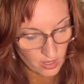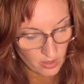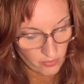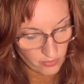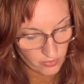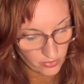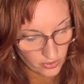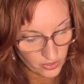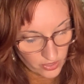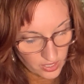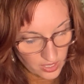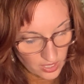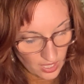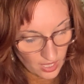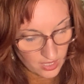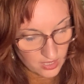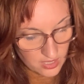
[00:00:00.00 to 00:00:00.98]
for he
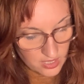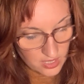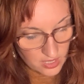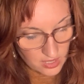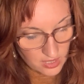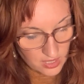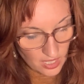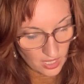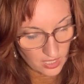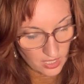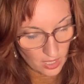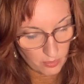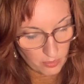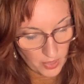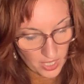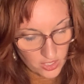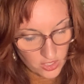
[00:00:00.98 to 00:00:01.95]
answered that a
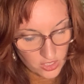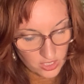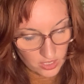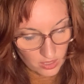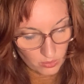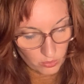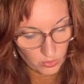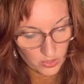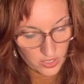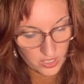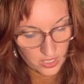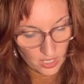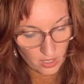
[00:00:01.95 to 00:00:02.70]
bachelor was